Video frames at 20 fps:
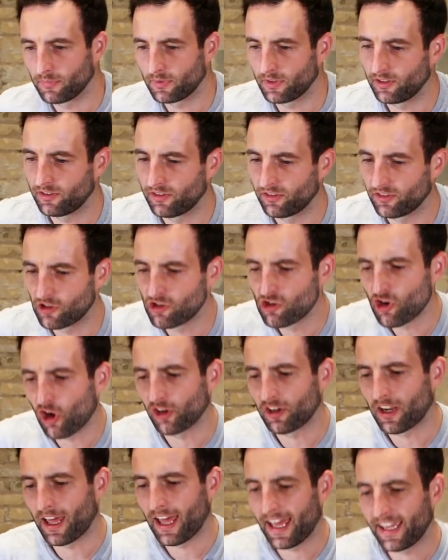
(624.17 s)
this is a
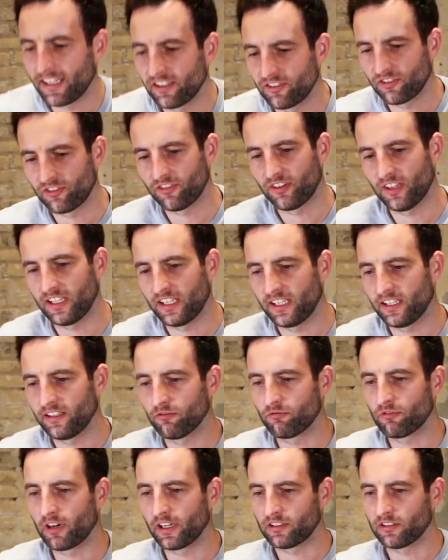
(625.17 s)

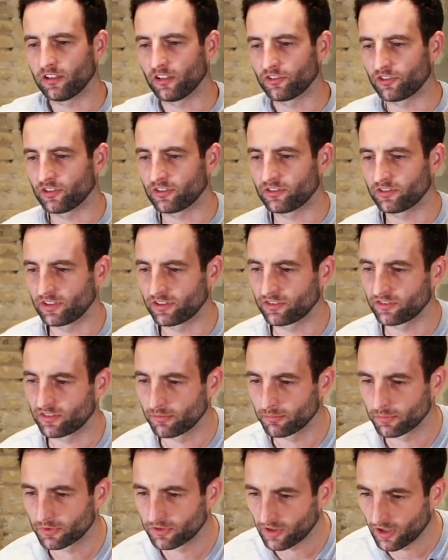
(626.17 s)
non-HD race logic
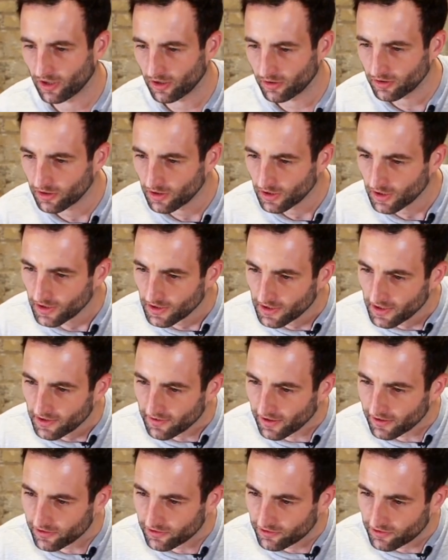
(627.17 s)
system, so
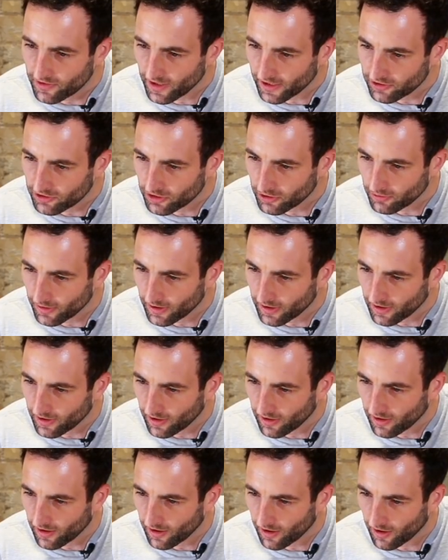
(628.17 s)
they do
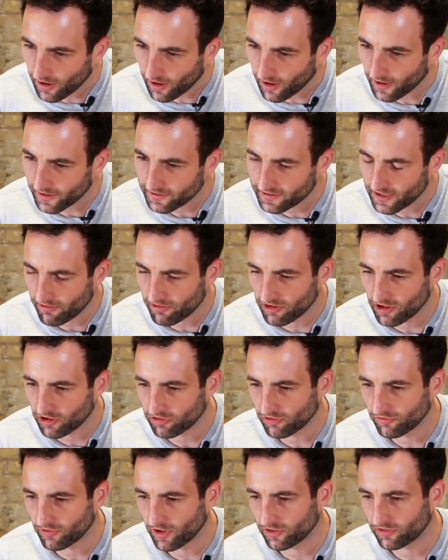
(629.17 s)
a high
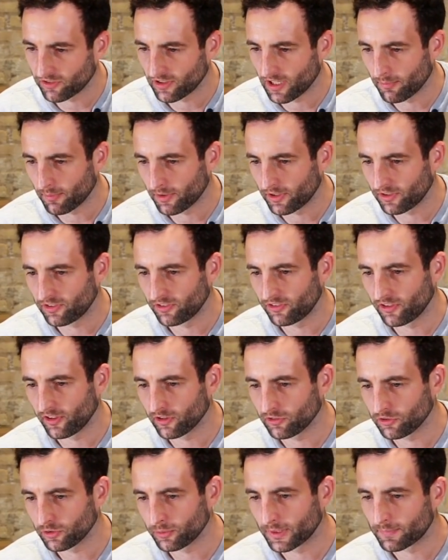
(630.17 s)
definition version now, but this is the
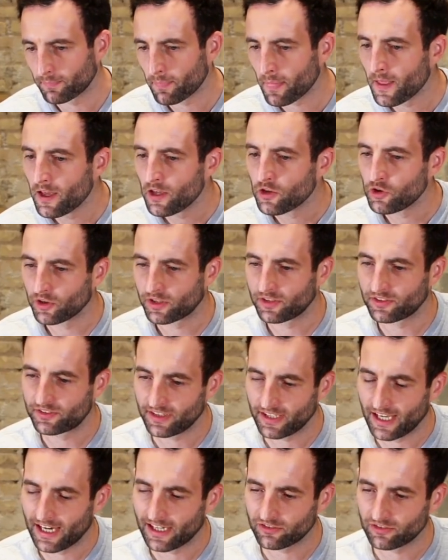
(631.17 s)
older one. You can
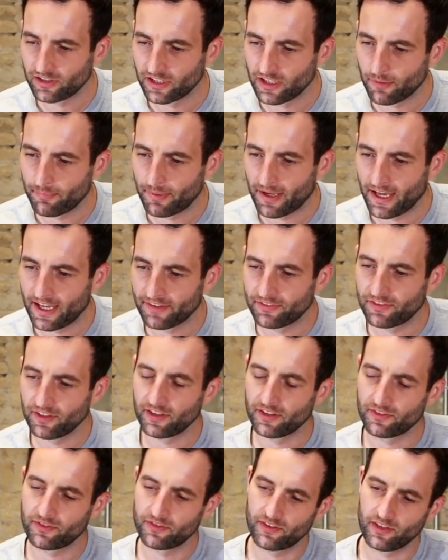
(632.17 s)
see actually up ahead
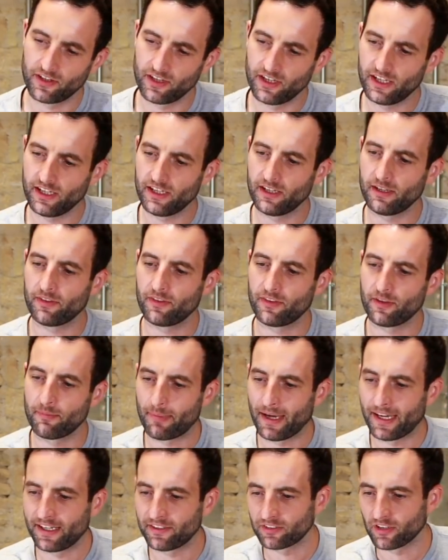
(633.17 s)
the
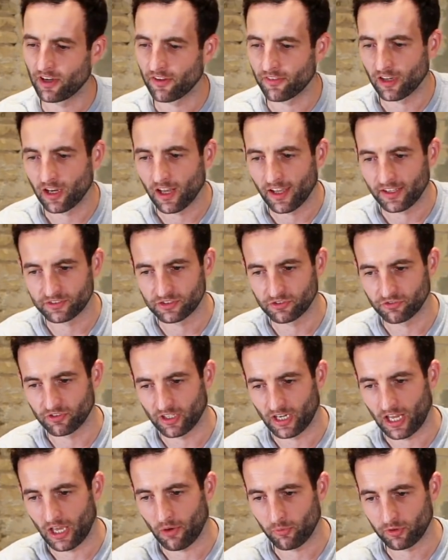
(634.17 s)
pace car, the lights have
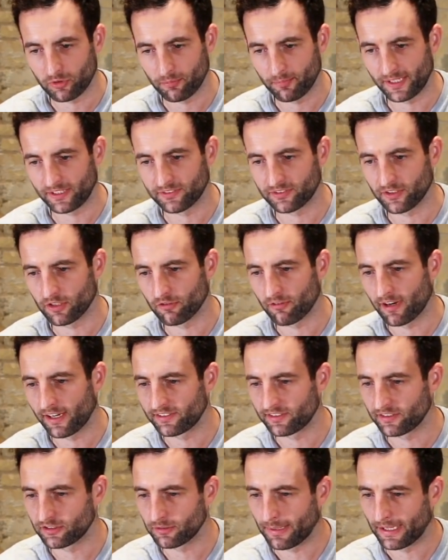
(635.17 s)
gone out, which means that the
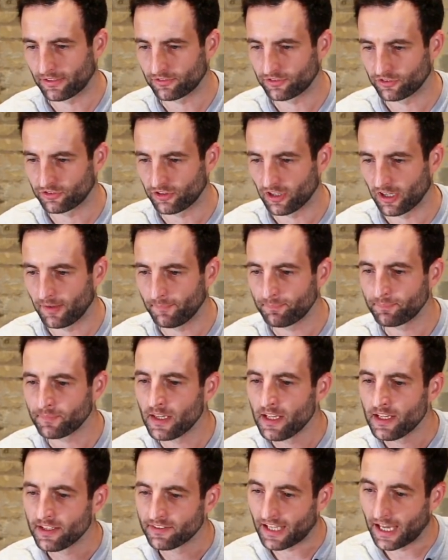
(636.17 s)
race is about to start.
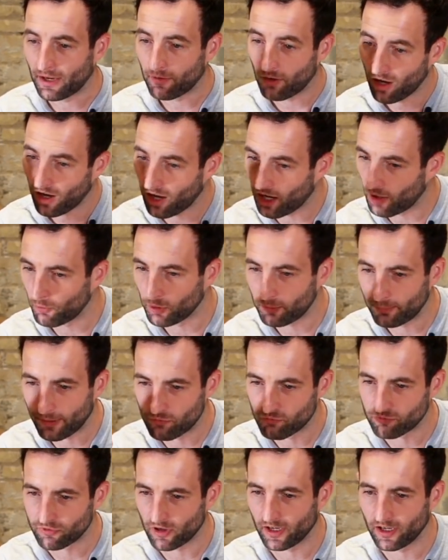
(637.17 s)
Now I would be
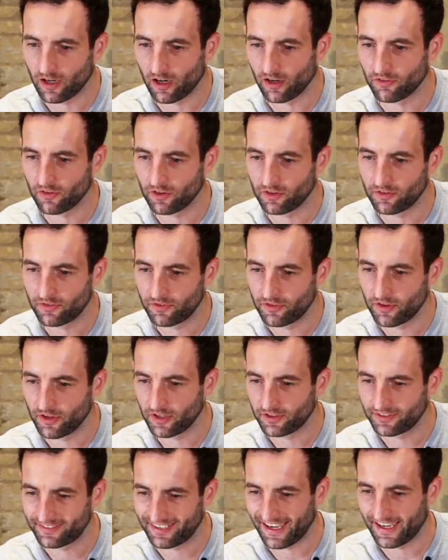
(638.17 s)
right on
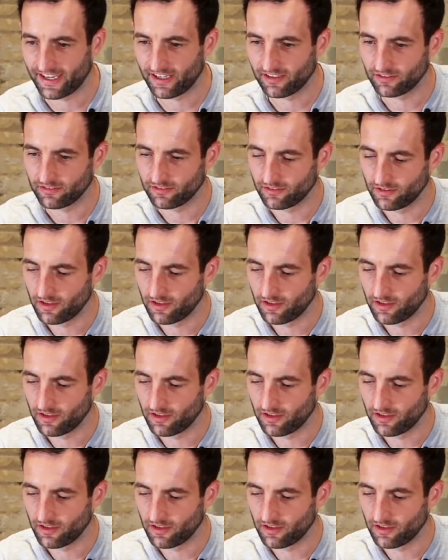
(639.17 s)
the tail